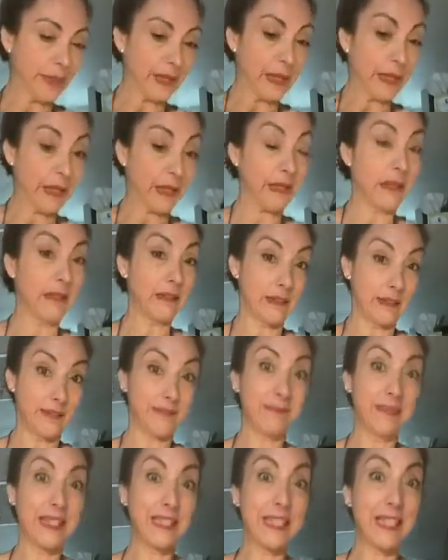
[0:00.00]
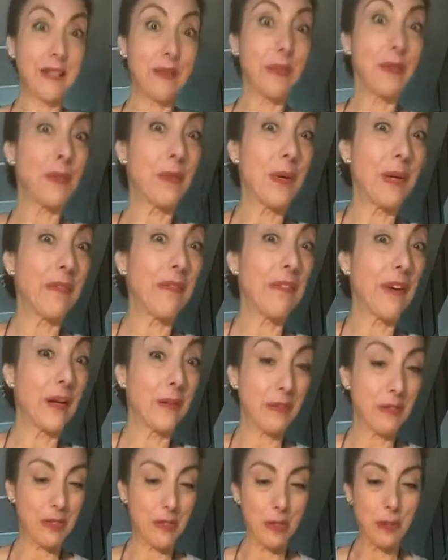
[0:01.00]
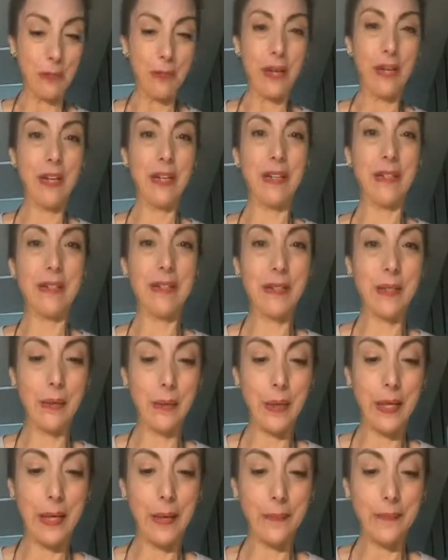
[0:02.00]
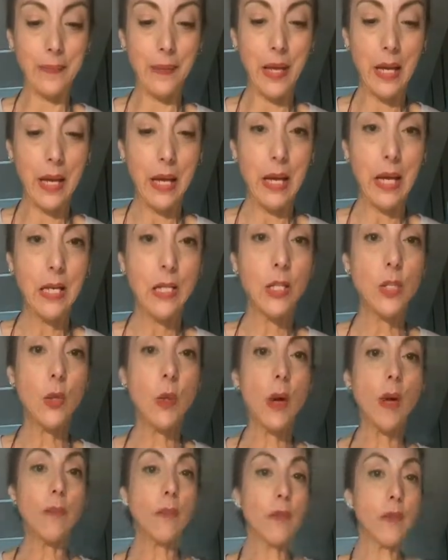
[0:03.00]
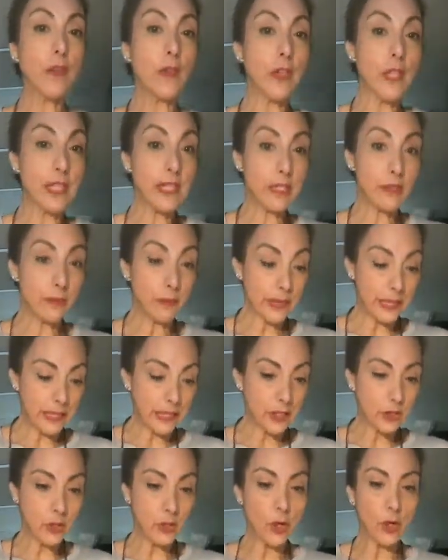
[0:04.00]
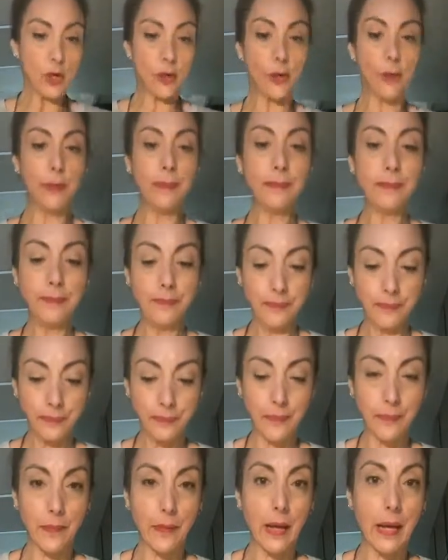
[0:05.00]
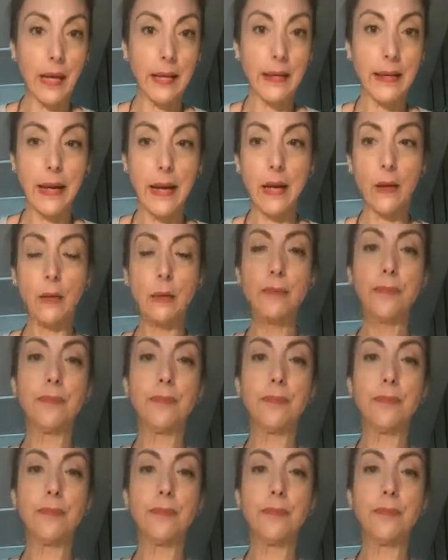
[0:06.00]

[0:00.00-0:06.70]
and I tell you, I found some hairs. Okay, so I've got this ready to go, and now